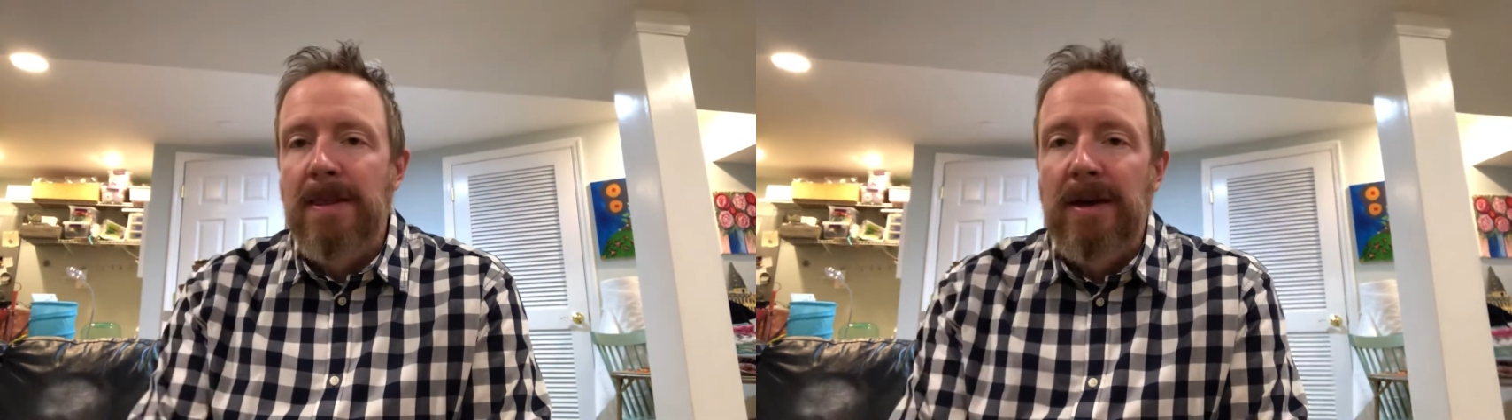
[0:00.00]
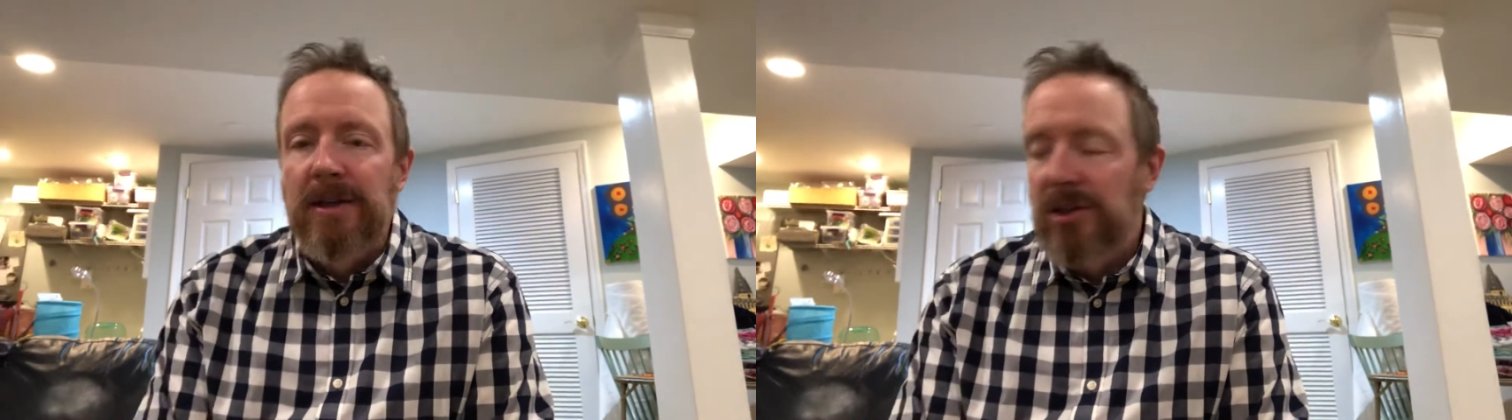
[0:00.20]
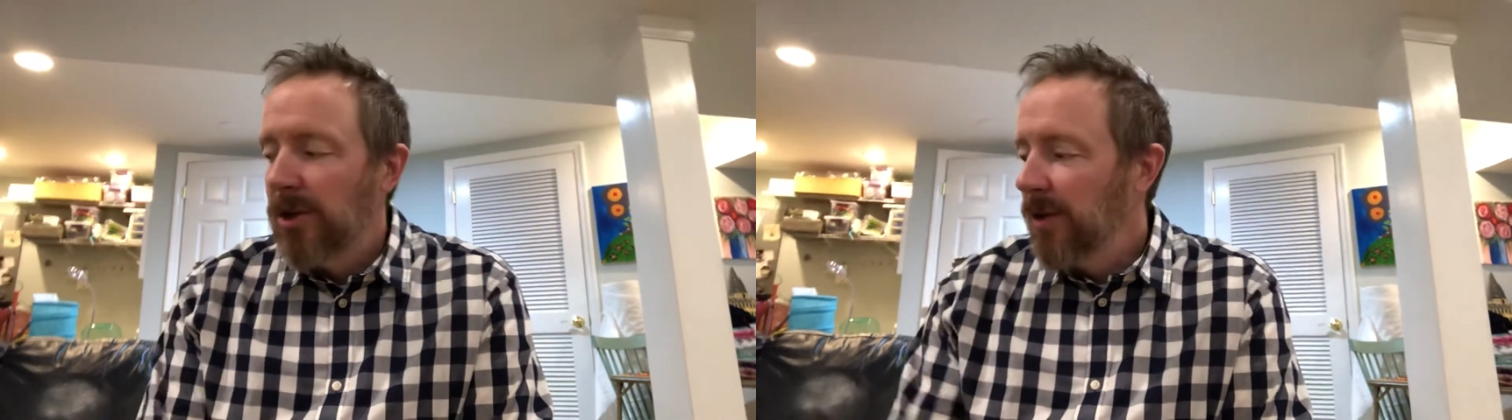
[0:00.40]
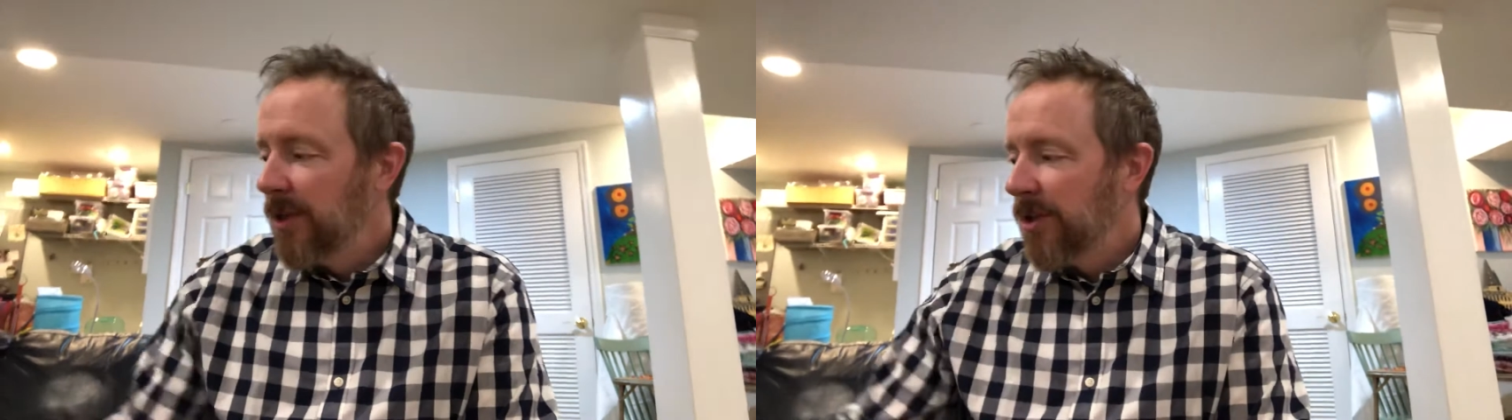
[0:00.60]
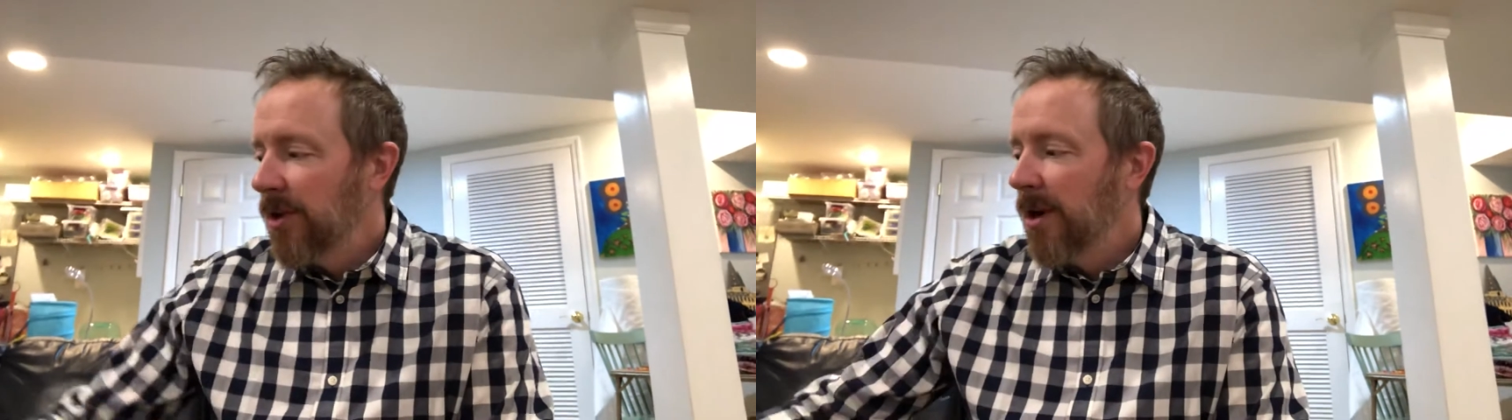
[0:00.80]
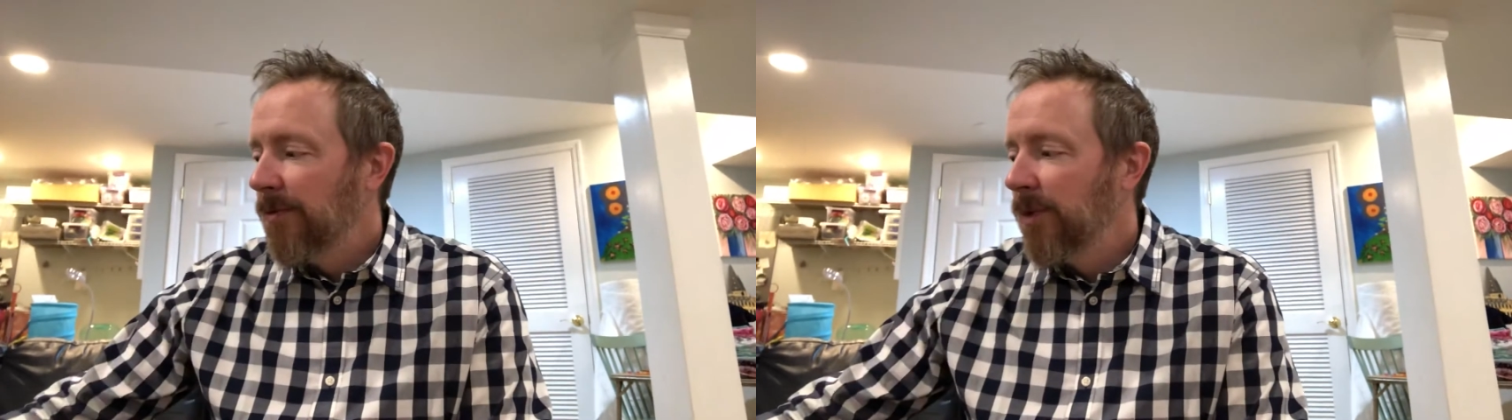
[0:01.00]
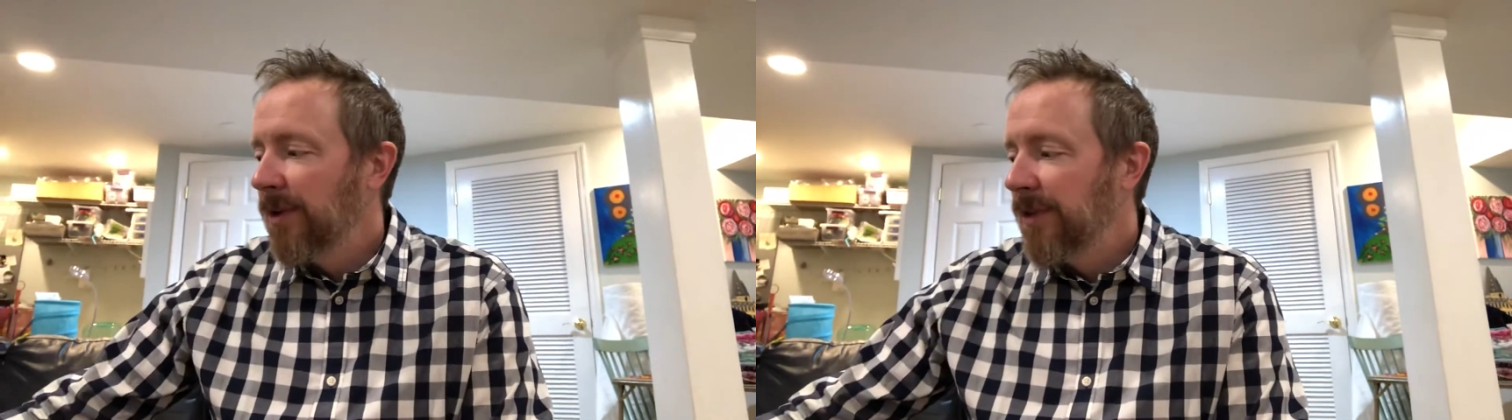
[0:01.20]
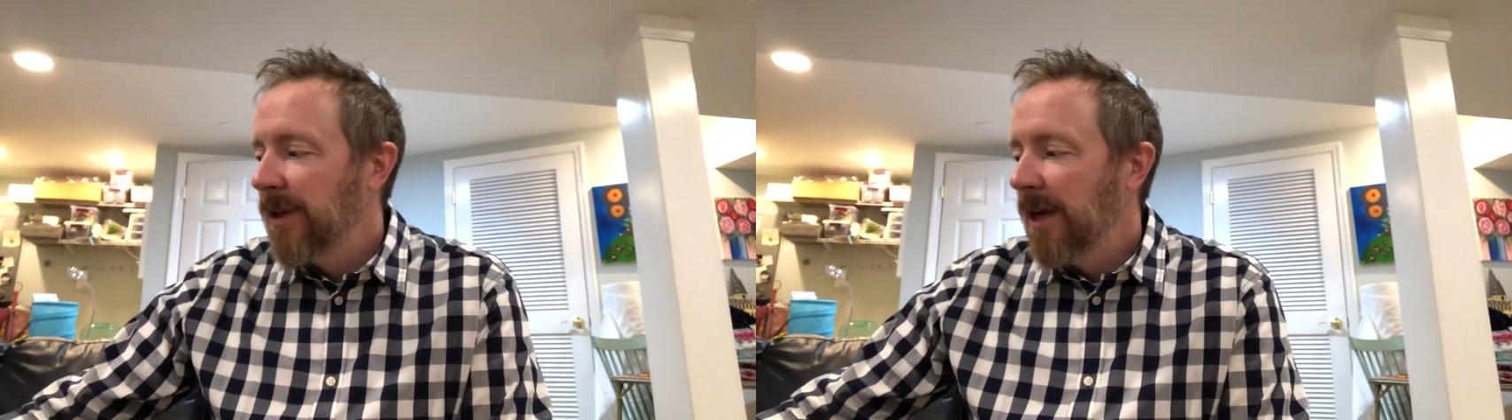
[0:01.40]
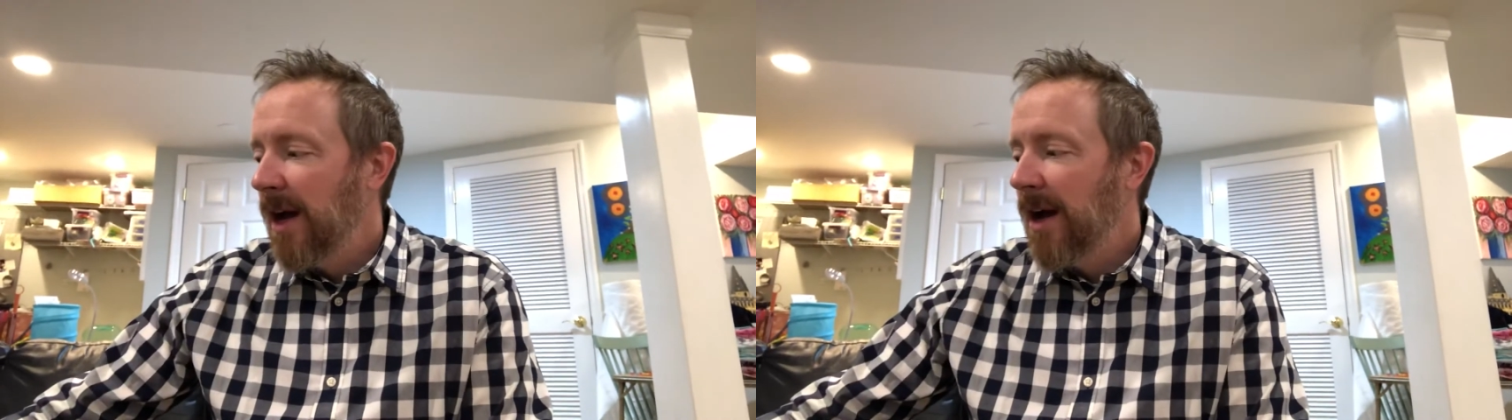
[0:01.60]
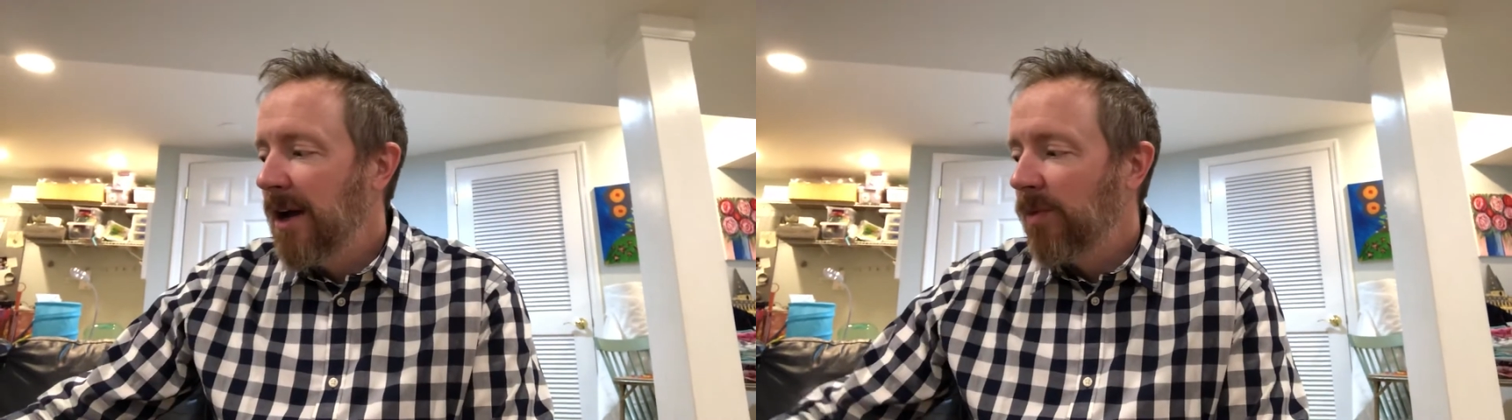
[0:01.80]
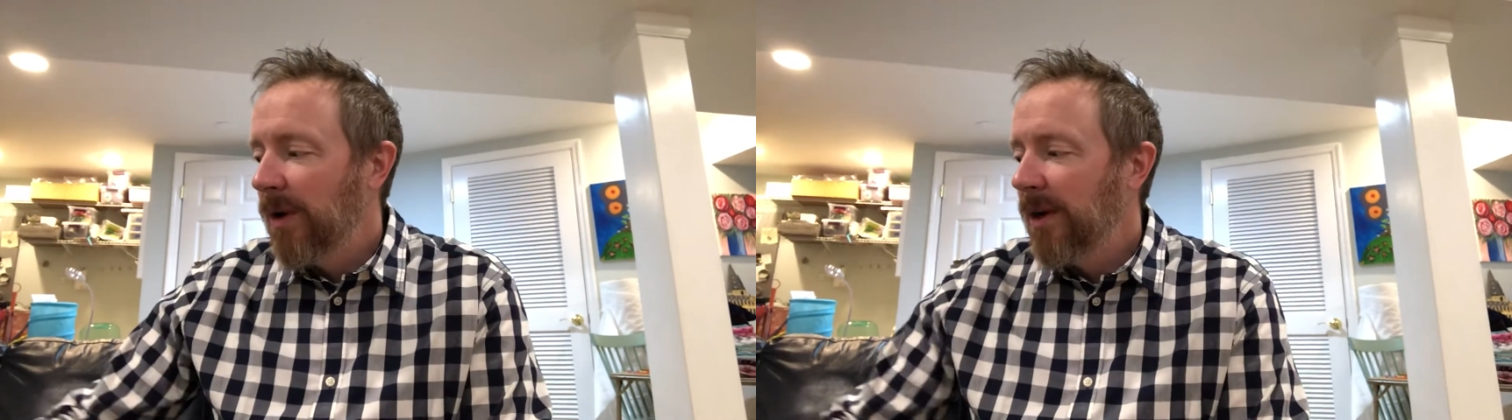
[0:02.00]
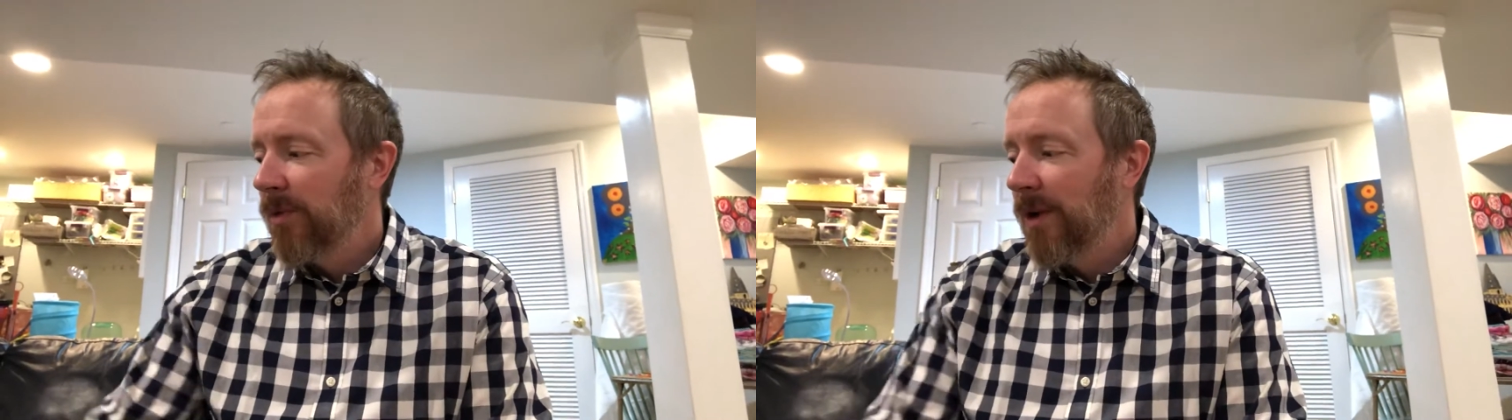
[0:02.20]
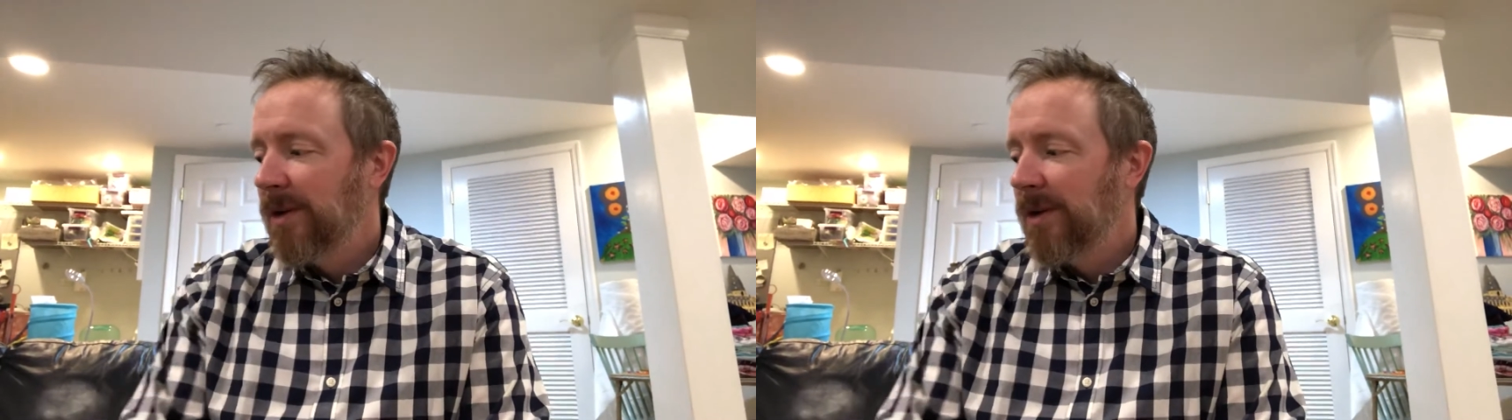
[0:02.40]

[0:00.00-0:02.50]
So let's start off with the high rate